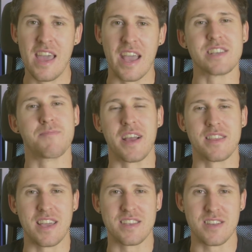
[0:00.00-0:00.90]
expect
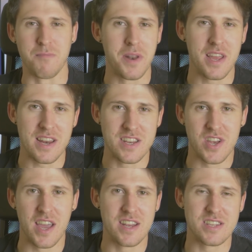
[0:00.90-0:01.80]
things to completely
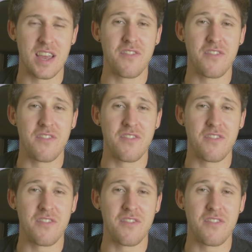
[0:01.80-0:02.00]
change.